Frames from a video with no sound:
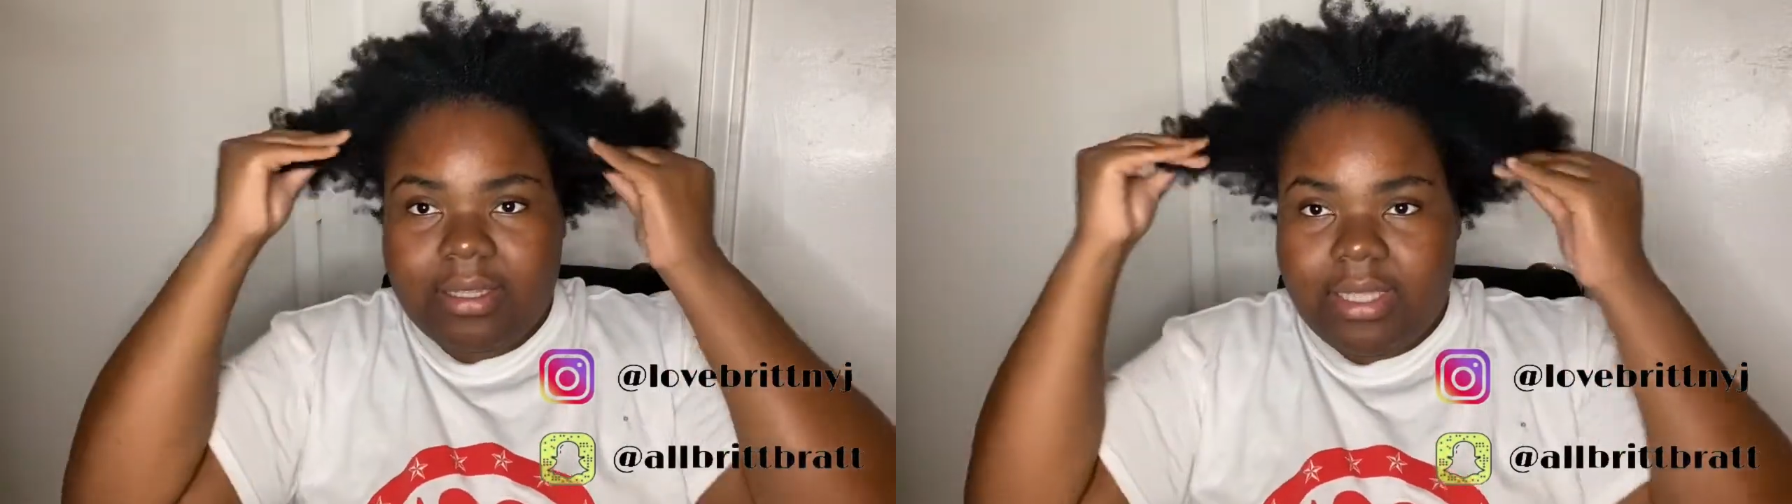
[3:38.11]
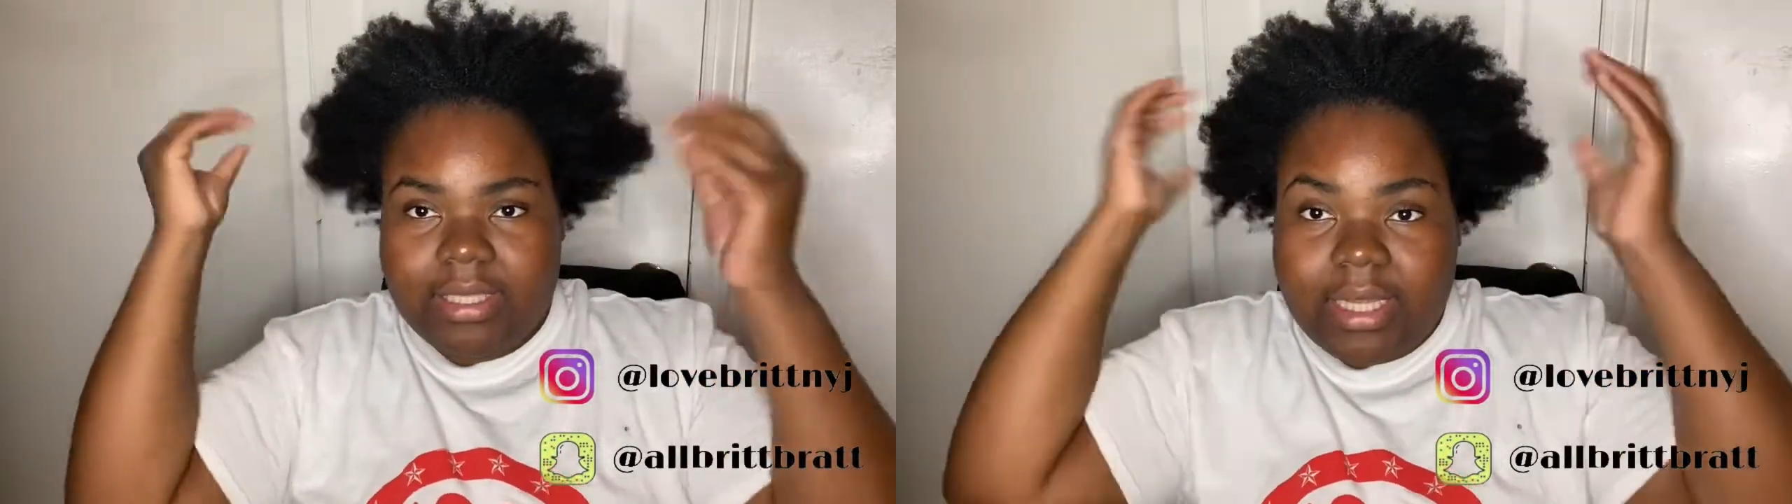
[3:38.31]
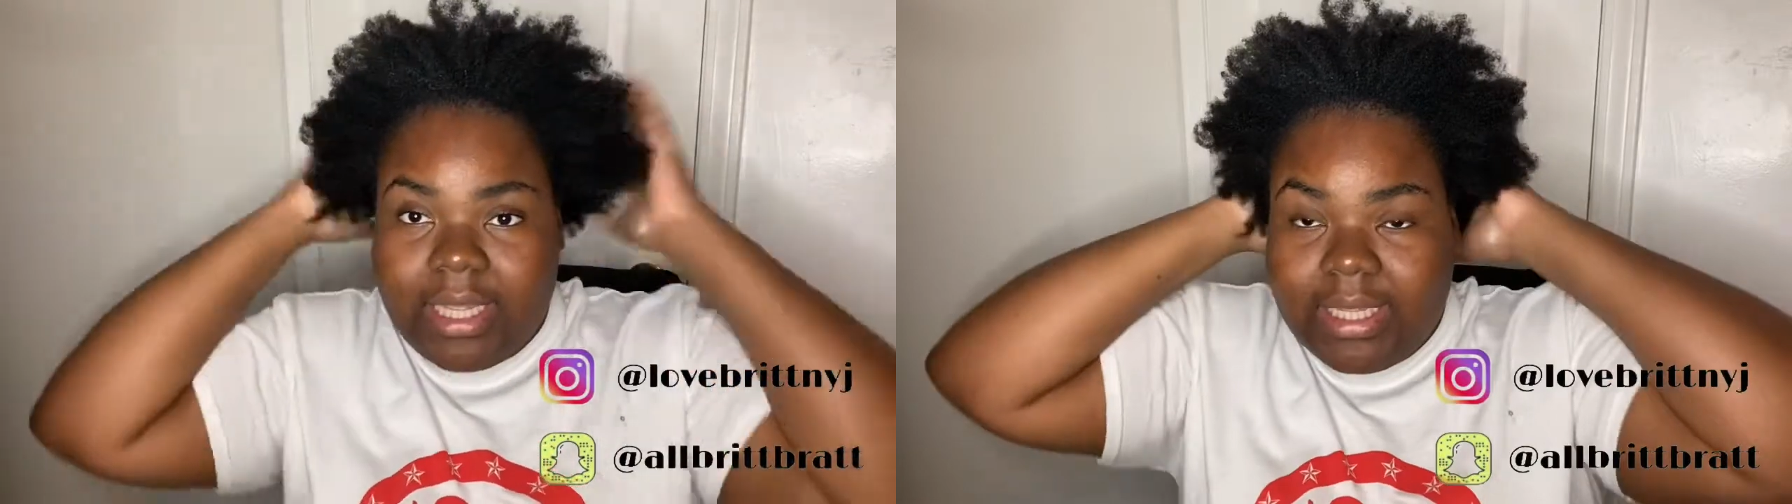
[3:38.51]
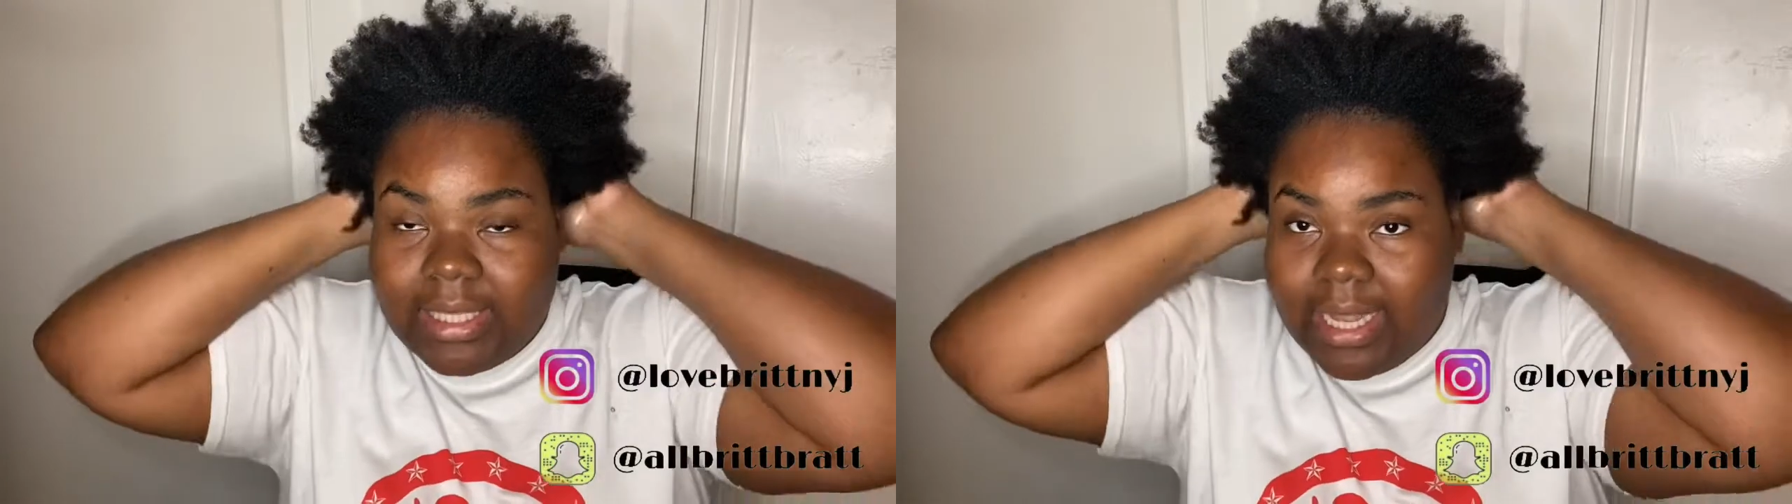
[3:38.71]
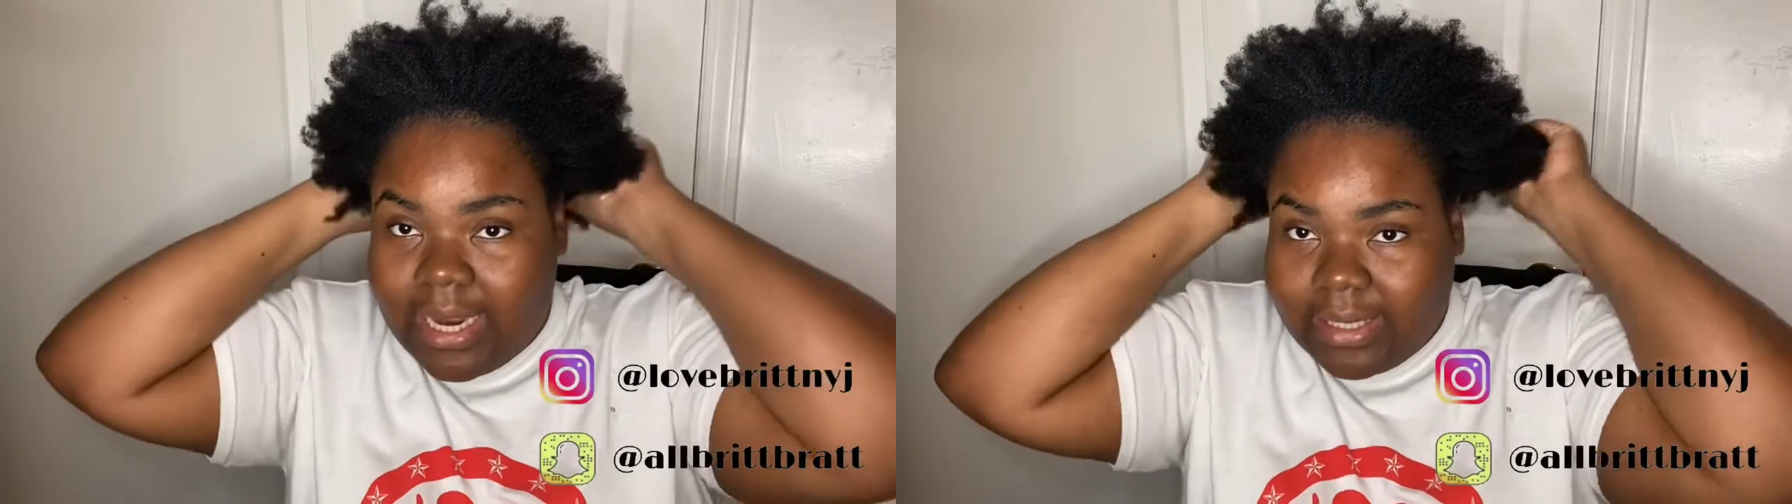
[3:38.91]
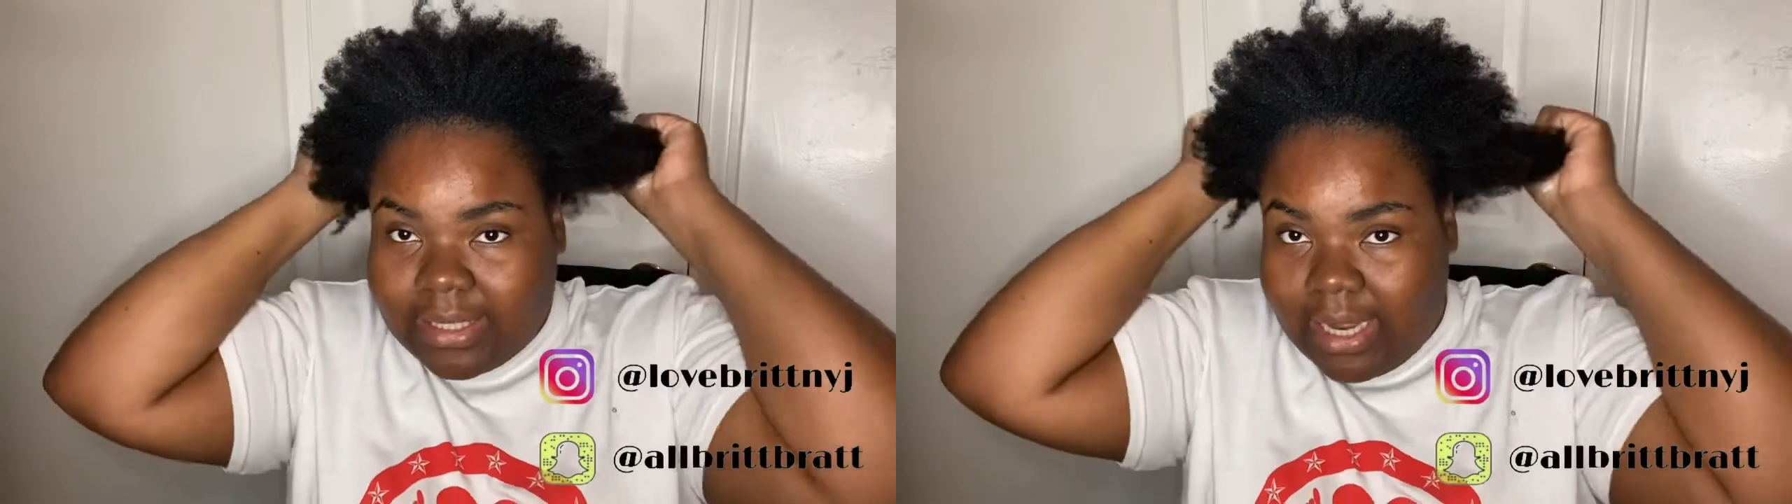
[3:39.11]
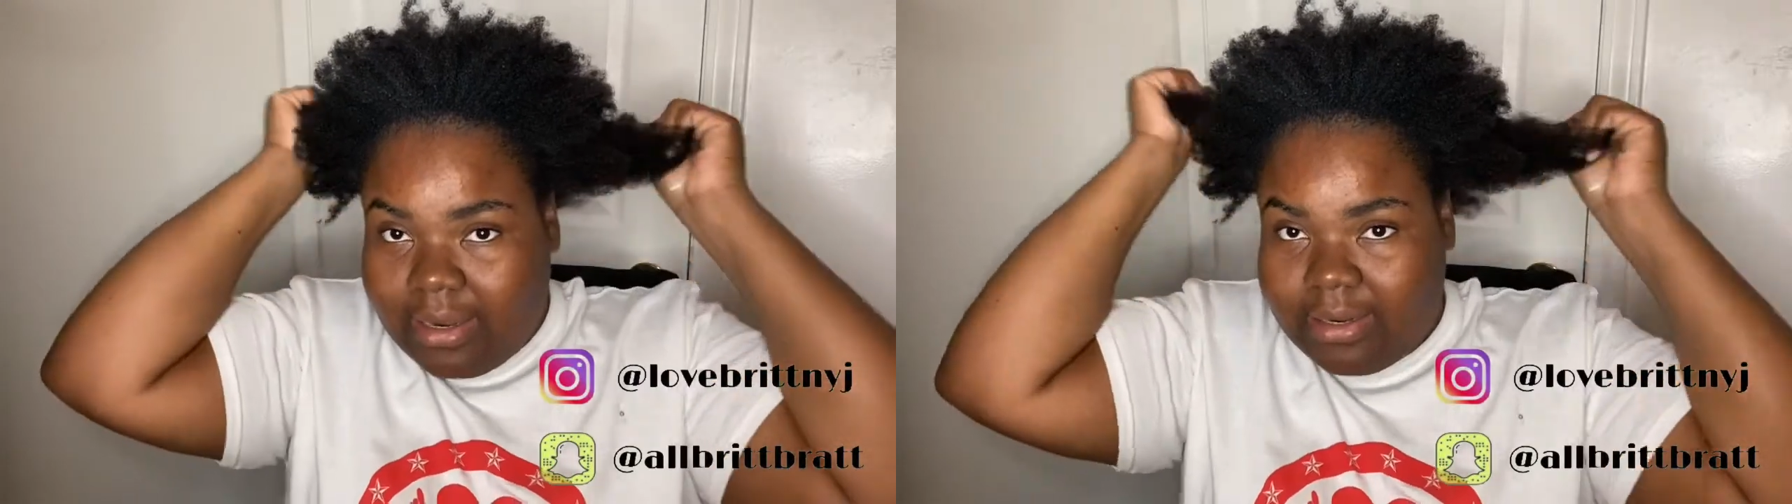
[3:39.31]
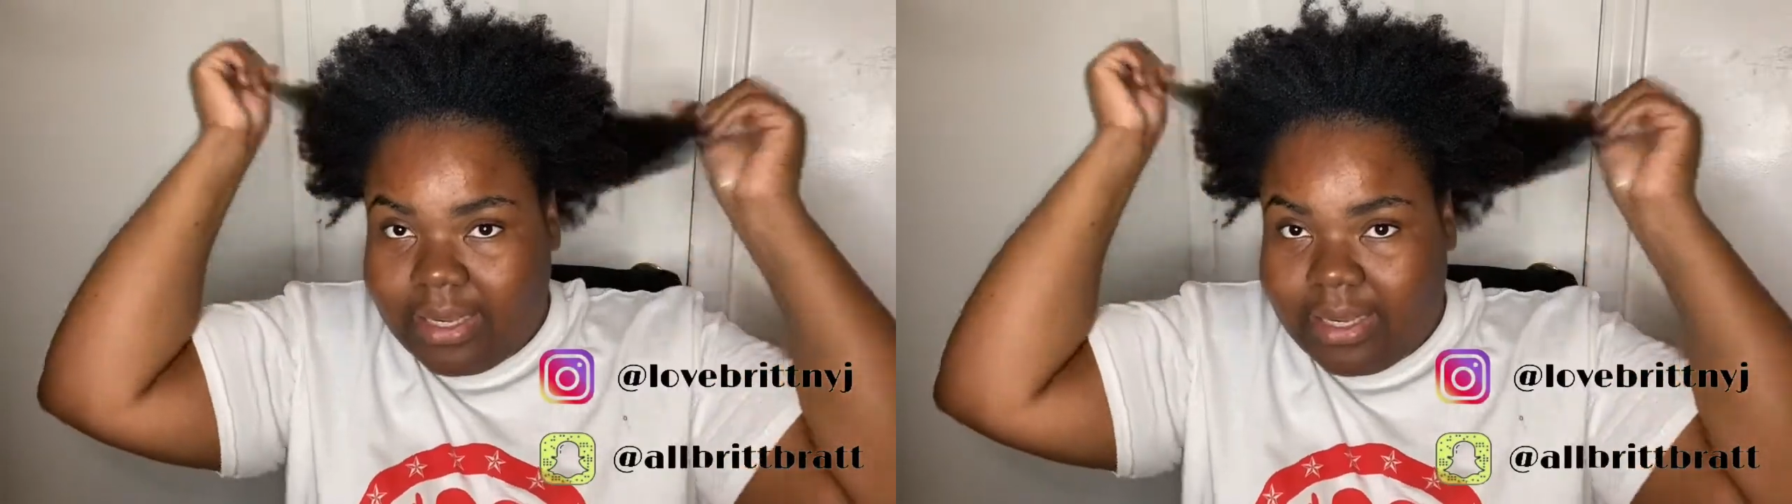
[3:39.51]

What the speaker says: it's an easy hairstyle,